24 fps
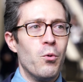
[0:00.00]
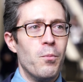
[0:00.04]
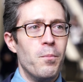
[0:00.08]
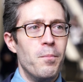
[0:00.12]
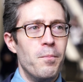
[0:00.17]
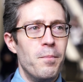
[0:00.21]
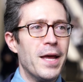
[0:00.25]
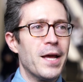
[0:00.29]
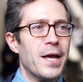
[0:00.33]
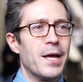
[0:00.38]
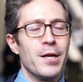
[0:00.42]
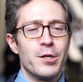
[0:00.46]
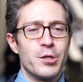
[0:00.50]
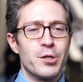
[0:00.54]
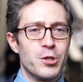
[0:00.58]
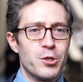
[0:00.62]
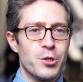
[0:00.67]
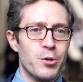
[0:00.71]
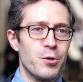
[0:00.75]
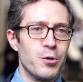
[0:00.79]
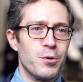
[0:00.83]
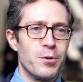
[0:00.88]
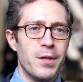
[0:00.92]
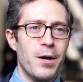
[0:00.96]
making
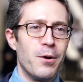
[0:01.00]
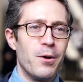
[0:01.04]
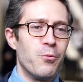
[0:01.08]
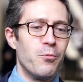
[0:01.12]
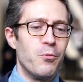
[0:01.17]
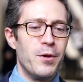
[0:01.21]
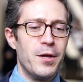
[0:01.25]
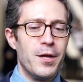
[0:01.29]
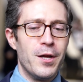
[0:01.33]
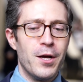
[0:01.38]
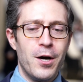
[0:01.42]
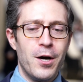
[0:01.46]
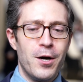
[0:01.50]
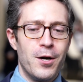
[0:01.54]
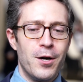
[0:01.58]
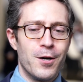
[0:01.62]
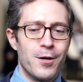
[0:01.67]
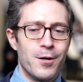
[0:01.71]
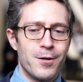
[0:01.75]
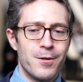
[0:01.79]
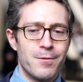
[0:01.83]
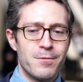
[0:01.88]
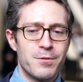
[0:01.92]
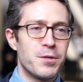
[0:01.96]
sure that we
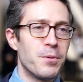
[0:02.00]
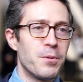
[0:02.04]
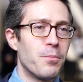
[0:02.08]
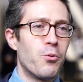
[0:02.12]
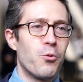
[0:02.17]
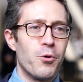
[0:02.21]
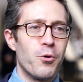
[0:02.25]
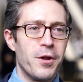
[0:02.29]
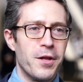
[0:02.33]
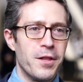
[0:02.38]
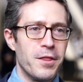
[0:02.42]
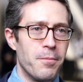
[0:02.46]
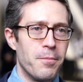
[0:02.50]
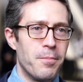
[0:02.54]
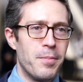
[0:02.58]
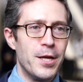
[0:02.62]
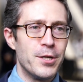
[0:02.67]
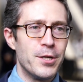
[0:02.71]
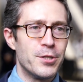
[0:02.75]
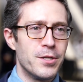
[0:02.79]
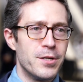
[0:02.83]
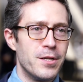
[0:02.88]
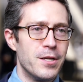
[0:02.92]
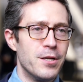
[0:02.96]
are supporting the
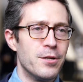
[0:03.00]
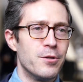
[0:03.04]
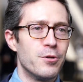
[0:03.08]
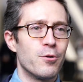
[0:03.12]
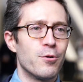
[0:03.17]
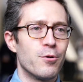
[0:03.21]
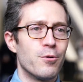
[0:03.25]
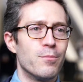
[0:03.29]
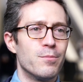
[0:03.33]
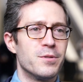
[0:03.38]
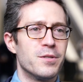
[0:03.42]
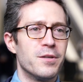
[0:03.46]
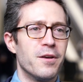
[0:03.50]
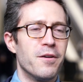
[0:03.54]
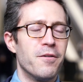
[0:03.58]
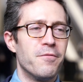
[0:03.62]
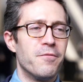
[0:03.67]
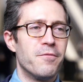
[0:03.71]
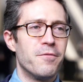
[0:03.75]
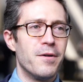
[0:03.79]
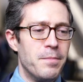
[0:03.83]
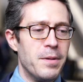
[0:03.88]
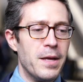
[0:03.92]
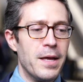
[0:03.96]
patient in terms
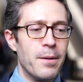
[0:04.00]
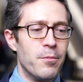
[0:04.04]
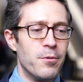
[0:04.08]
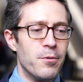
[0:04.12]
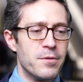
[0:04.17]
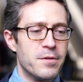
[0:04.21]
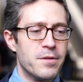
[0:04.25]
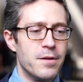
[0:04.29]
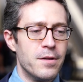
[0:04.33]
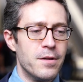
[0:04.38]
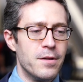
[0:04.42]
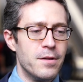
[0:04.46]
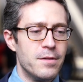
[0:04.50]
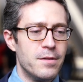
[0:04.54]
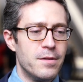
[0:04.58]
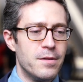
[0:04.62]
of being able to,